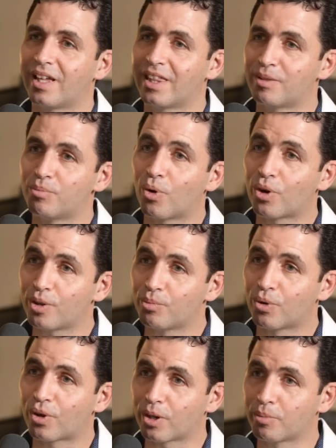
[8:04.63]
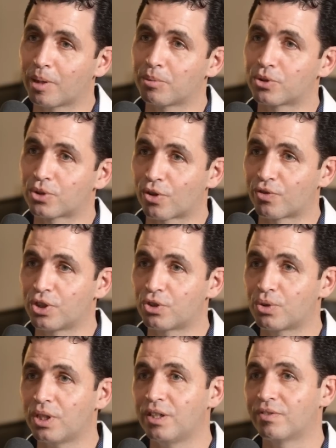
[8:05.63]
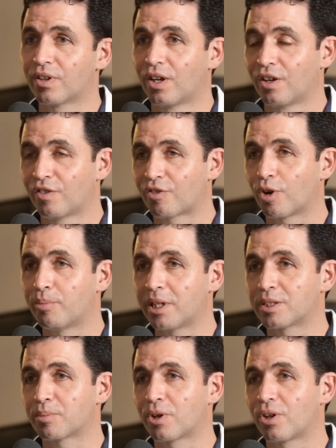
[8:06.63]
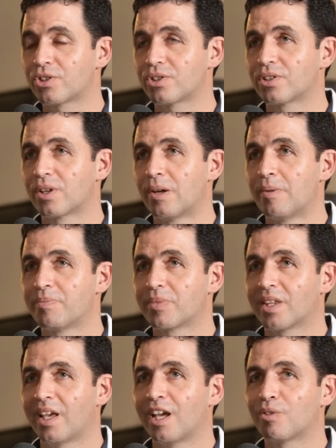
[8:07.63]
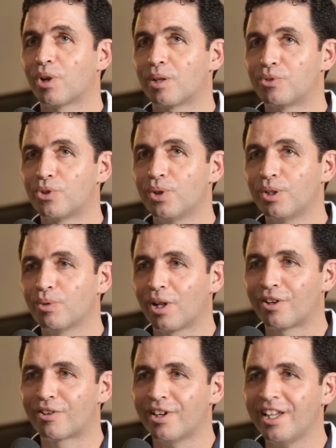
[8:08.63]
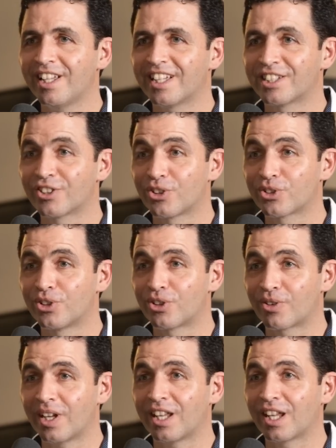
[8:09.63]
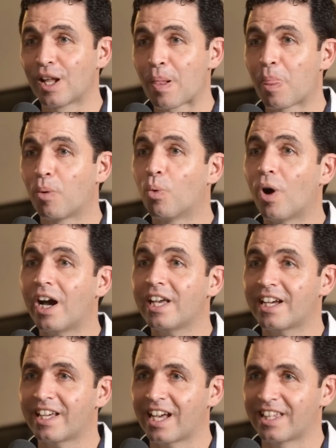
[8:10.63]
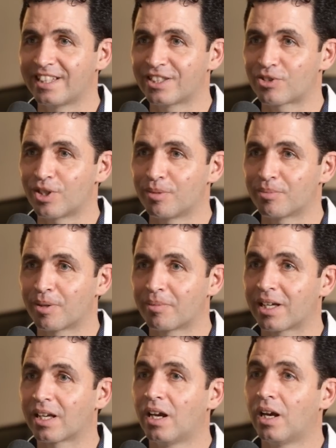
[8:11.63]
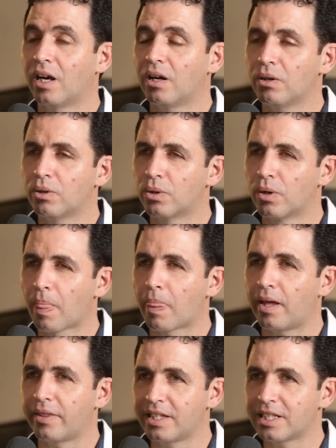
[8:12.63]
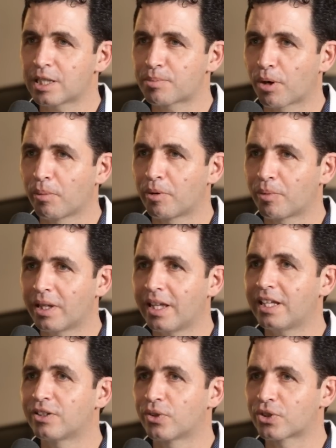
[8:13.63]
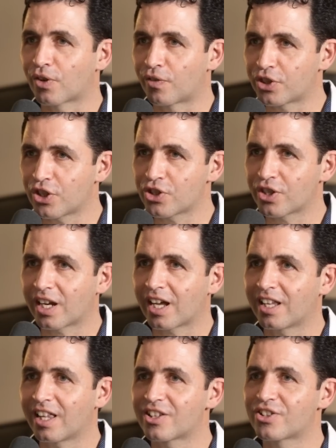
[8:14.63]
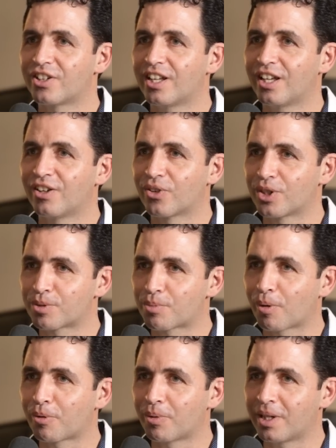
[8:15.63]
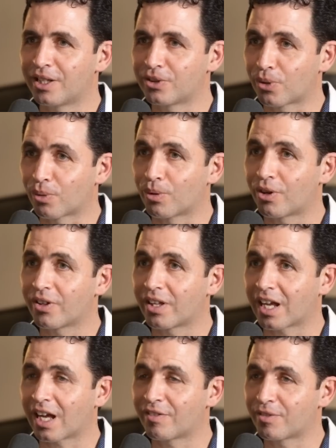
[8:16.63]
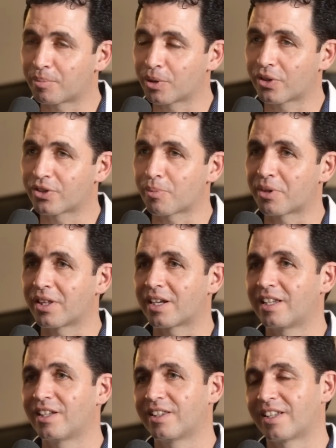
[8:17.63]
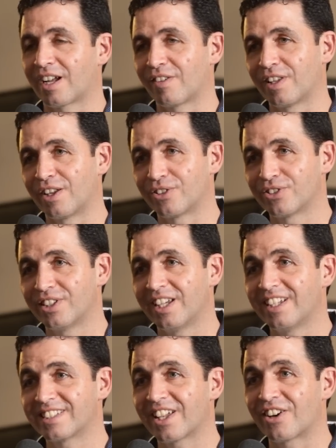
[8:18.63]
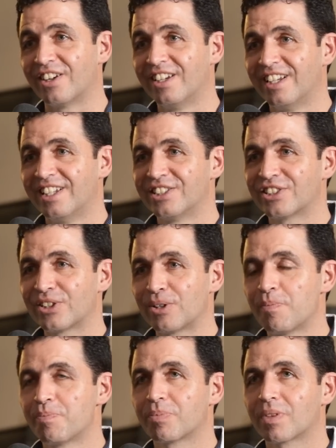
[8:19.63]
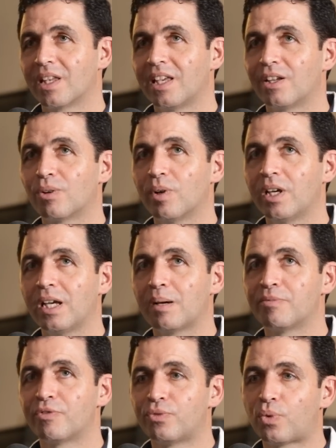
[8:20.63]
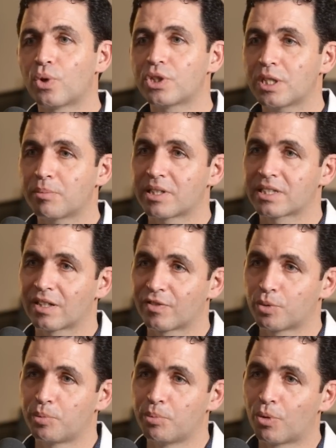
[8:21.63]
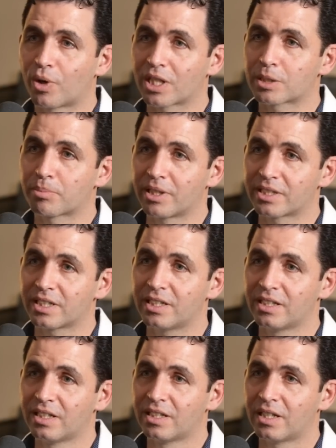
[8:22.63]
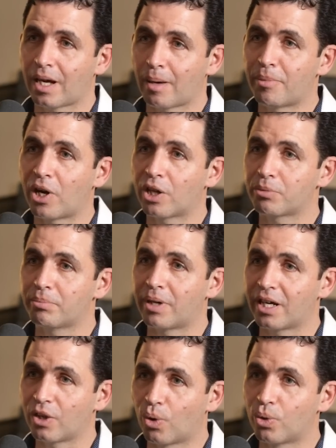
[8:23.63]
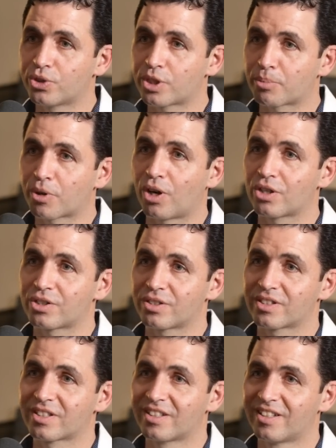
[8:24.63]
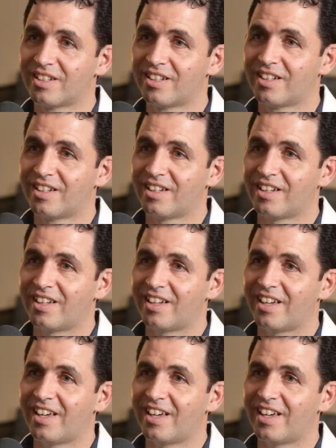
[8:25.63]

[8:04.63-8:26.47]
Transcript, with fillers: And then more and more, I'll be able to sort of retrieve from my subconscious. And what I'm doing while narrating is also narrating why I had this dream. I'm like, oh, and this is probably related to this conversation that I had yesterday, or this is probably related to the worry that I have about something that I, that I have later today, etc. So, in a way, I'm forcing myself to be more explicit about my own subconscious. Mm-hmm.